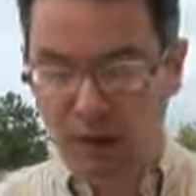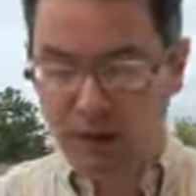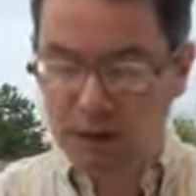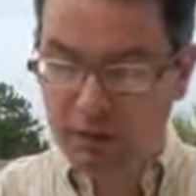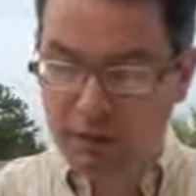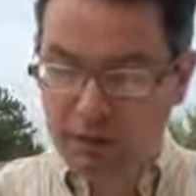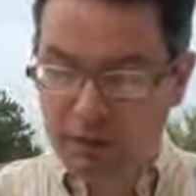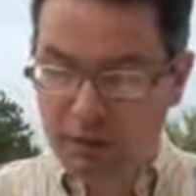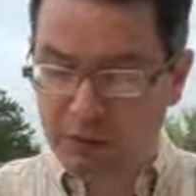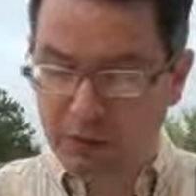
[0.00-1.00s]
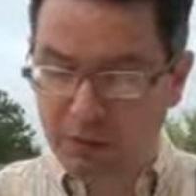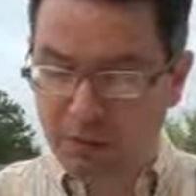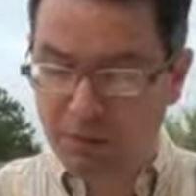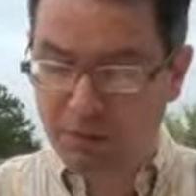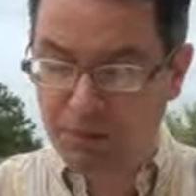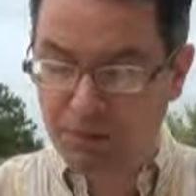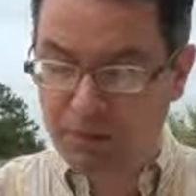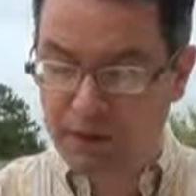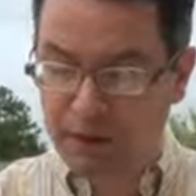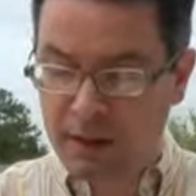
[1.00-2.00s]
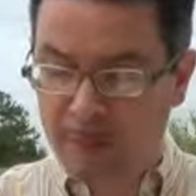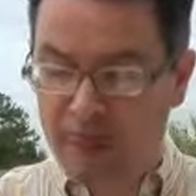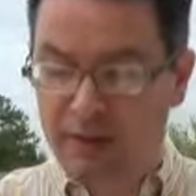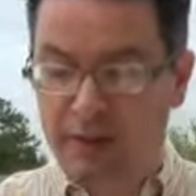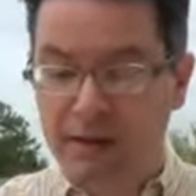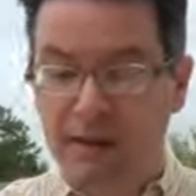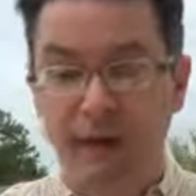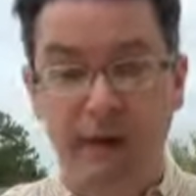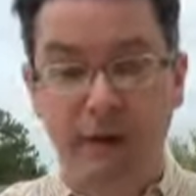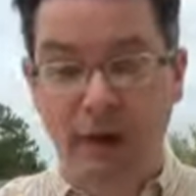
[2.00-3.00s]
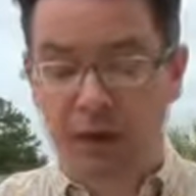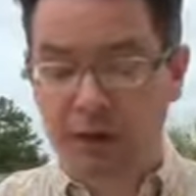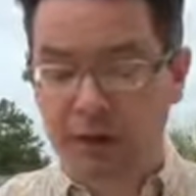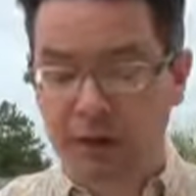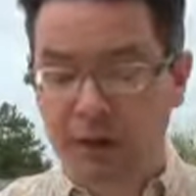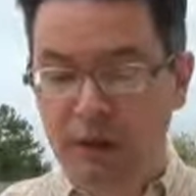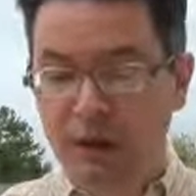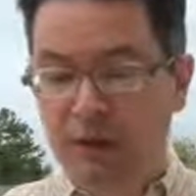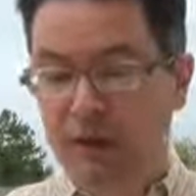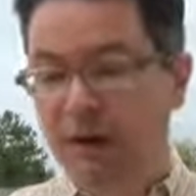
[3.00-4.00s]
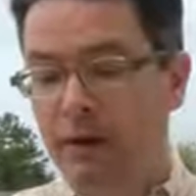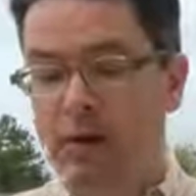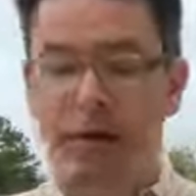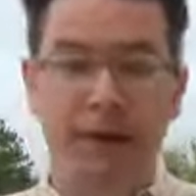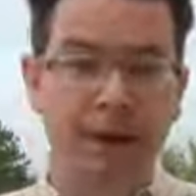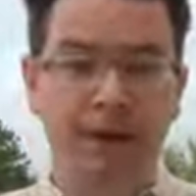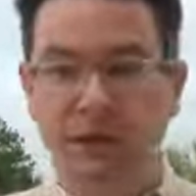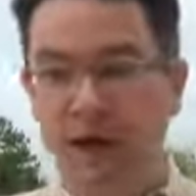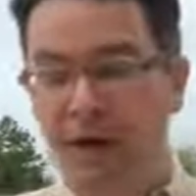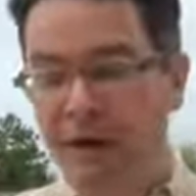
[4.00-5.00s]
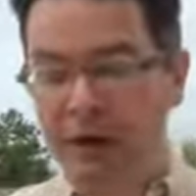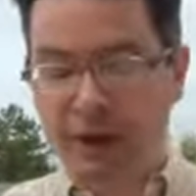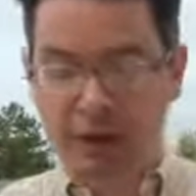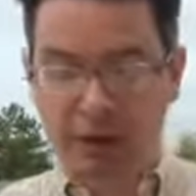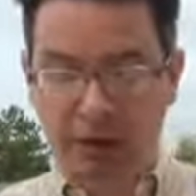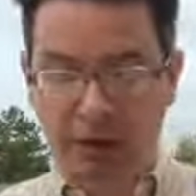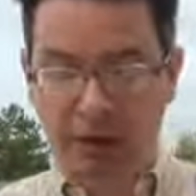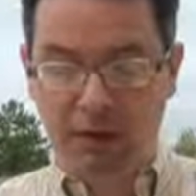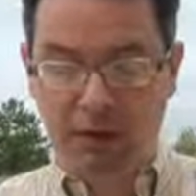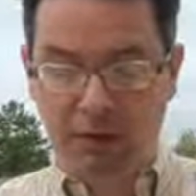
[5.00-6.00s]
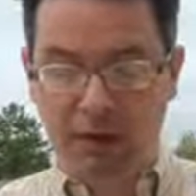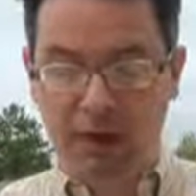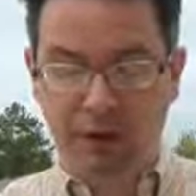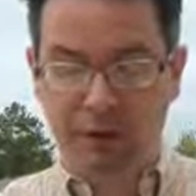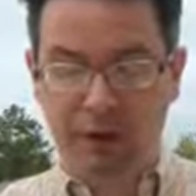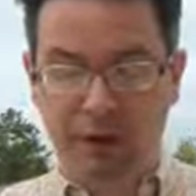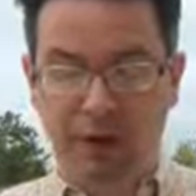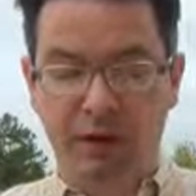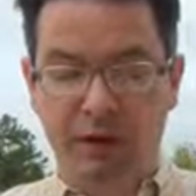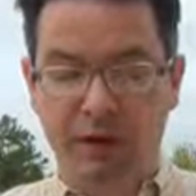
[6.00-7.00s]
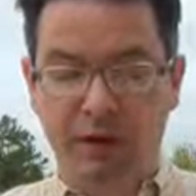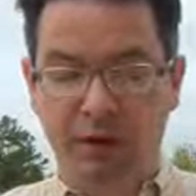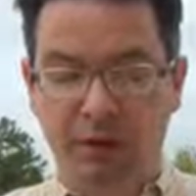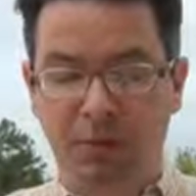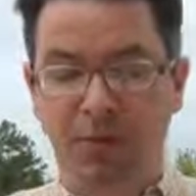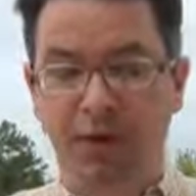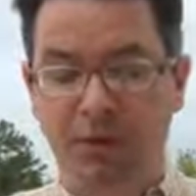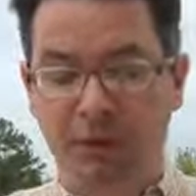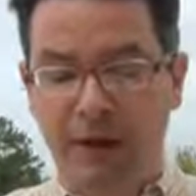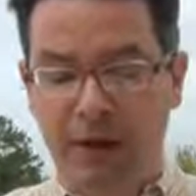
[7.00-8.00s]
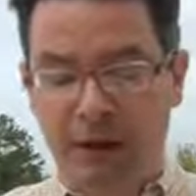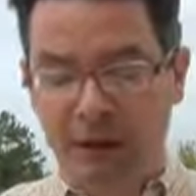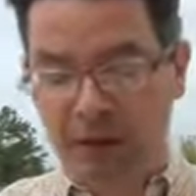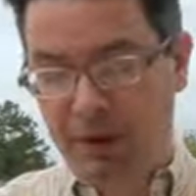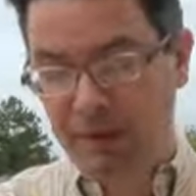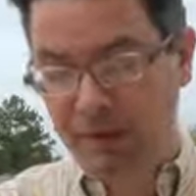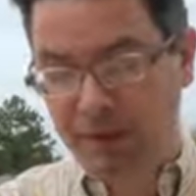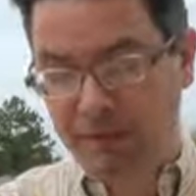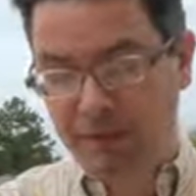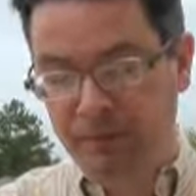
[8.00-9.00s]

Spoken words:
Now, at the store we bought this at, it's $7. Now, could that vary $1 between different stores? Is possible, but that's what we happen to pay.